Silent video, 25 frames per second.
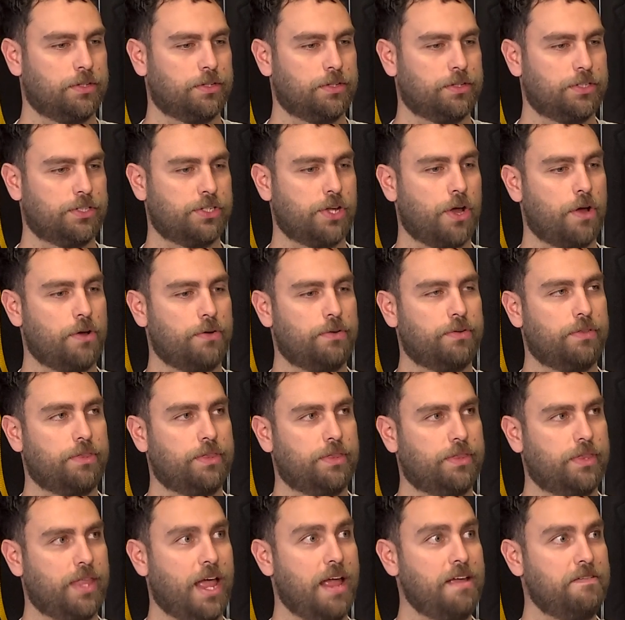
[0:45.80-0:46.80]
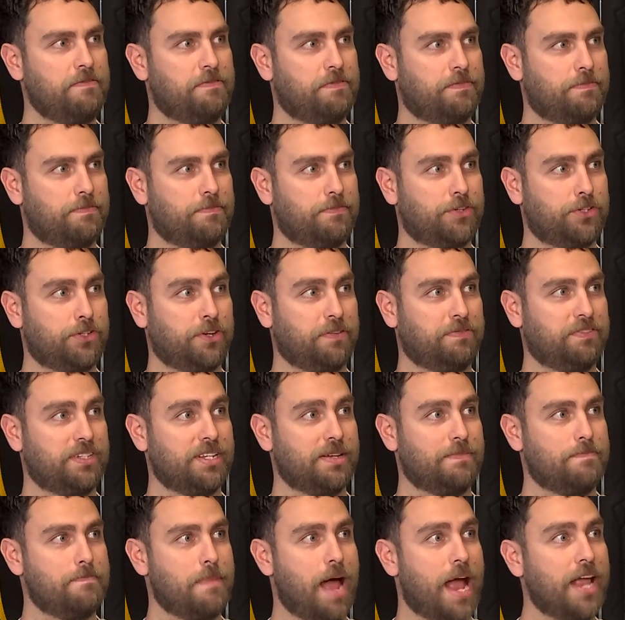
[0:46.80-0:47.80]
So they've
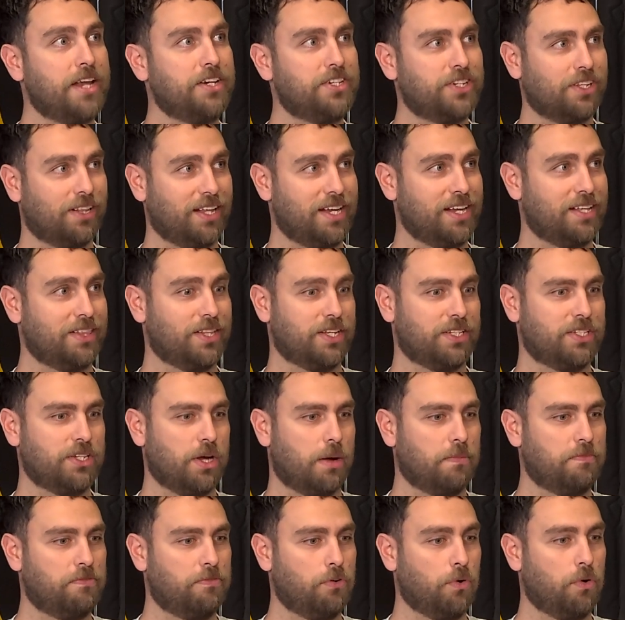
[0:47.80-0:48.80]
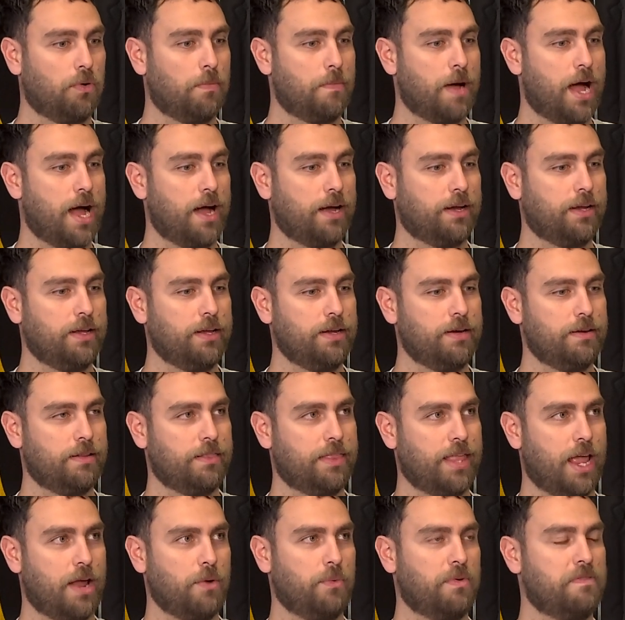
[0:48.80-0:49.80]
drifted majorly in the top four market.
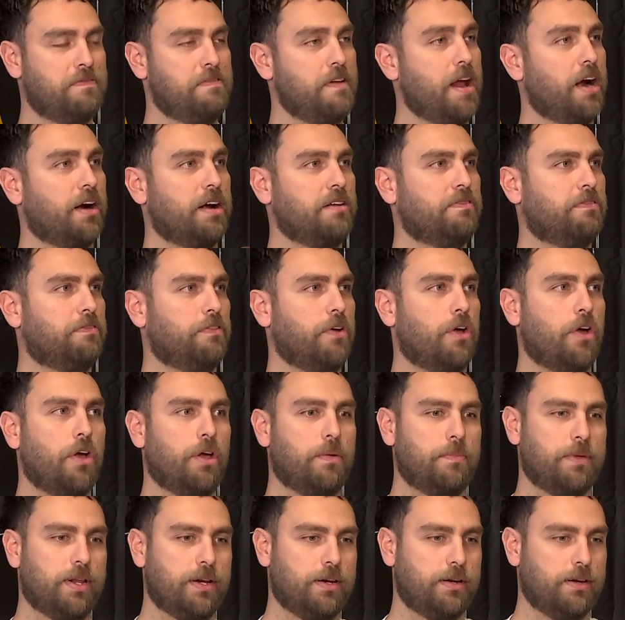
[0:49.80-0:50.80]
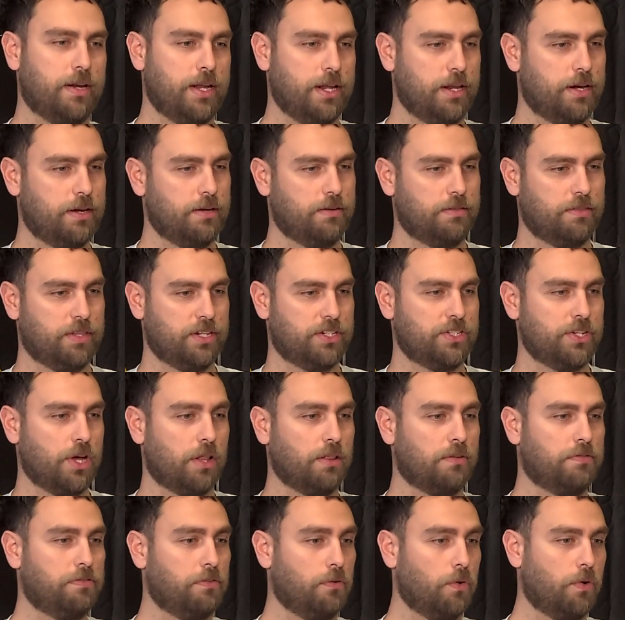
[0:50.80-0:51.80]
They were very firm in the
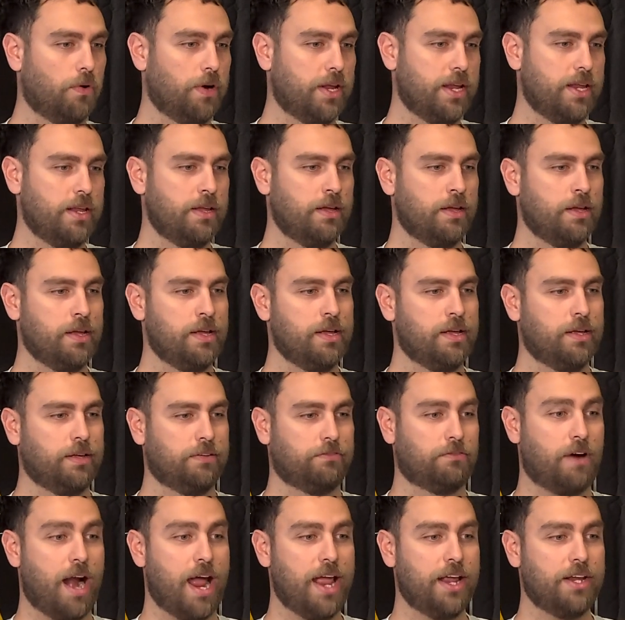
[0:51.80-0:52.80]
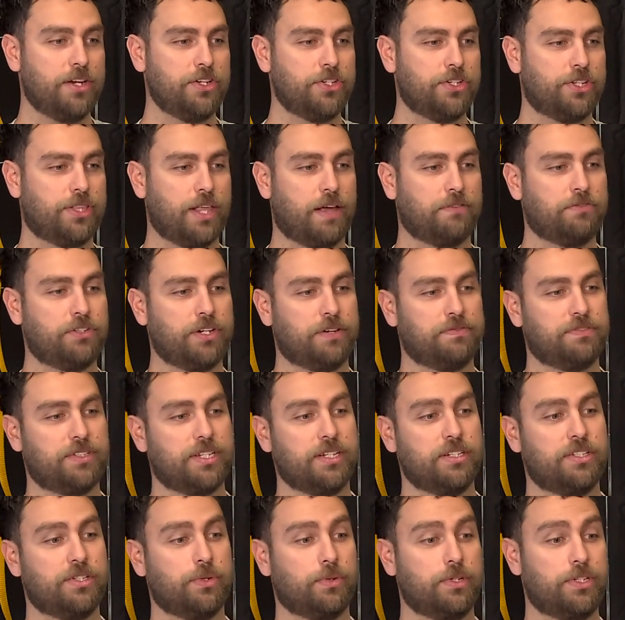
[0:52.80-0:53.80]
$1.40 range. They've
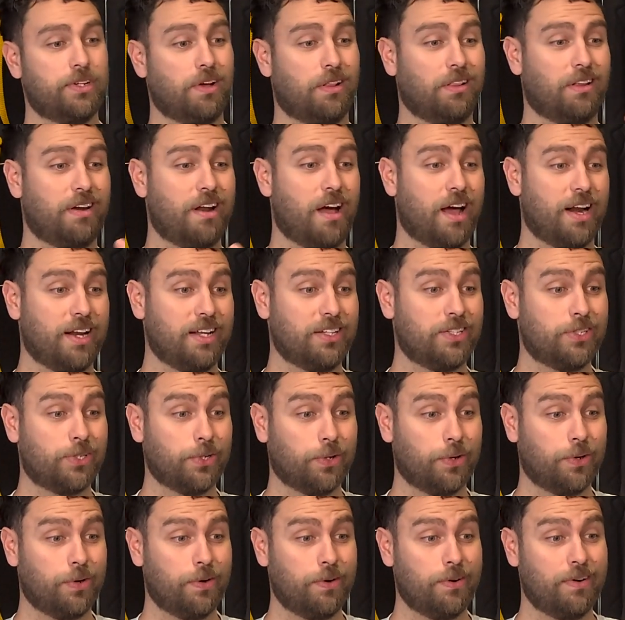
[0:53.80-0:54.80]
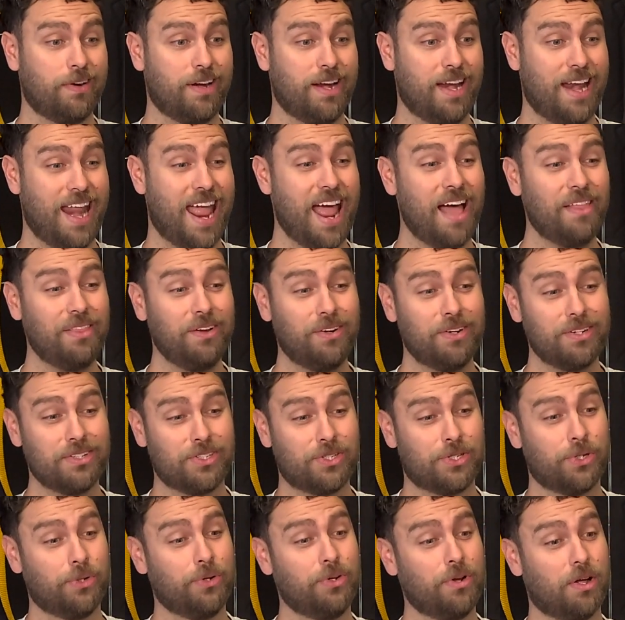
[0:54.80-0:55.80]
drifted to $1.92. Now they're at
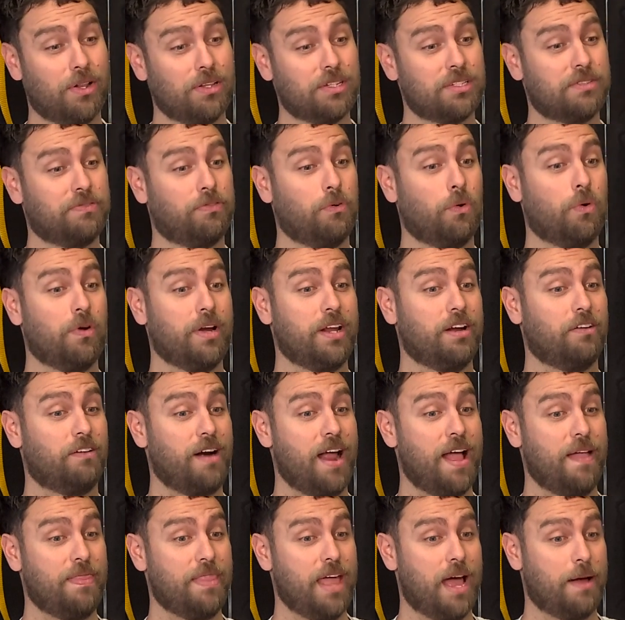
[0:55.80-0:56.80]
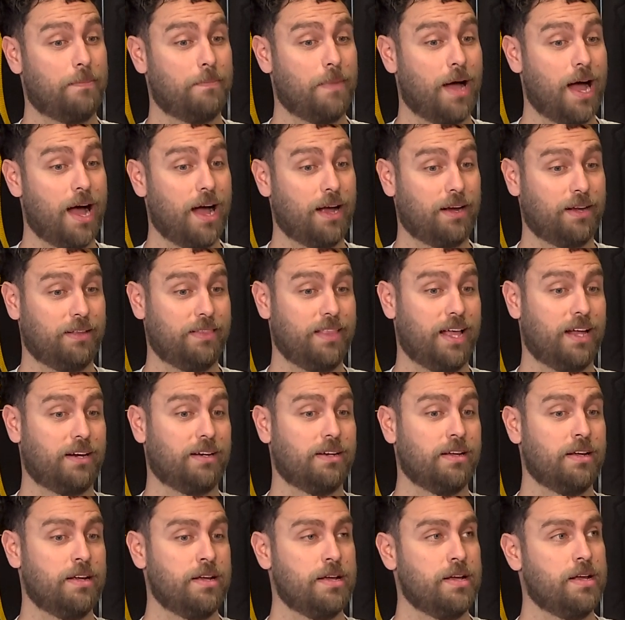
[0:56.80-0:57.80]
$2.40 around that mark, and that
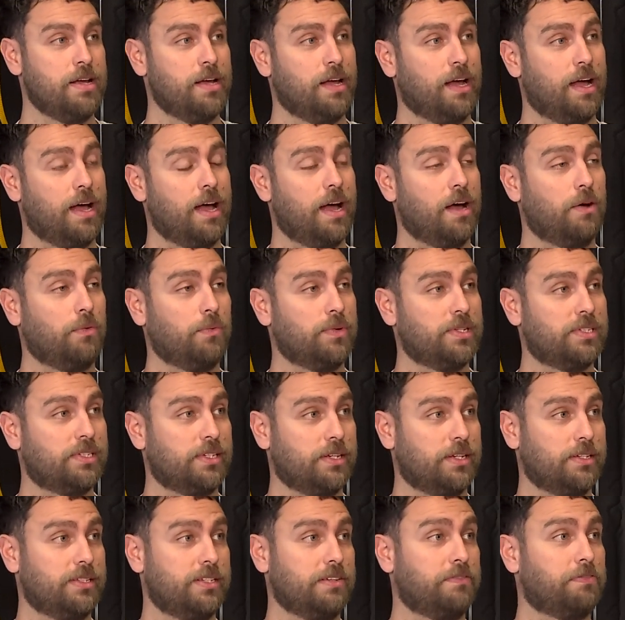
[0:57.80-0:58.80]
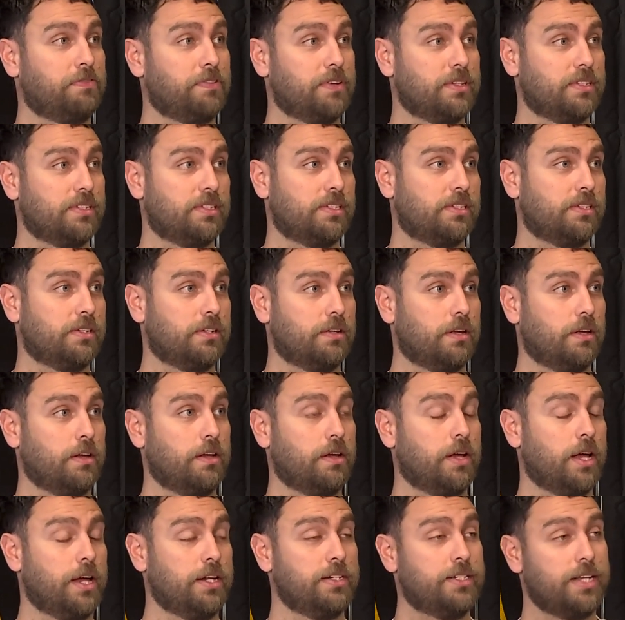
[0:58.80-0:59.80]
was a decrease
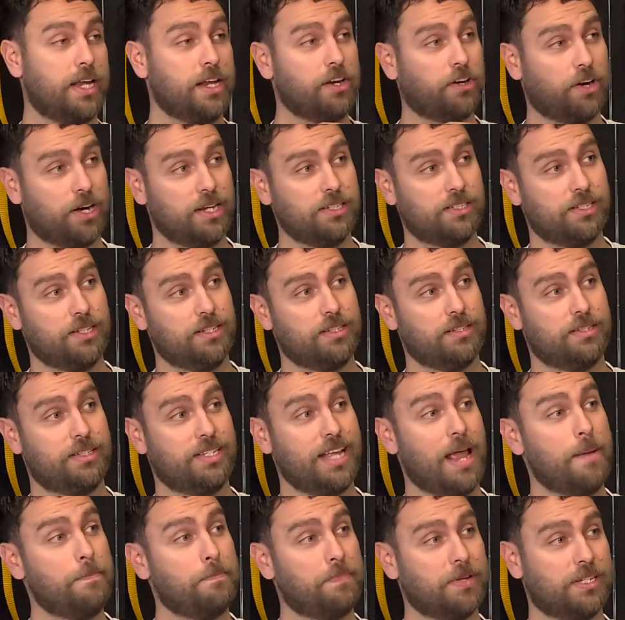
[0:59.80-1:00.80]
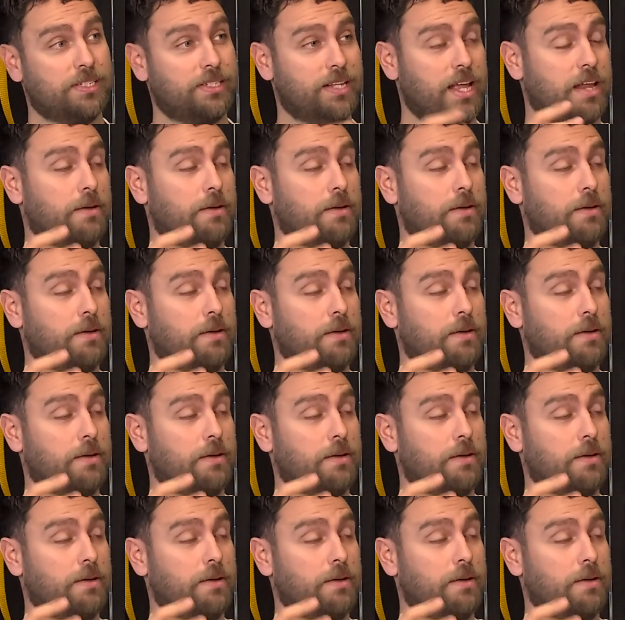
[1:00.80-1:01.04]
in 10%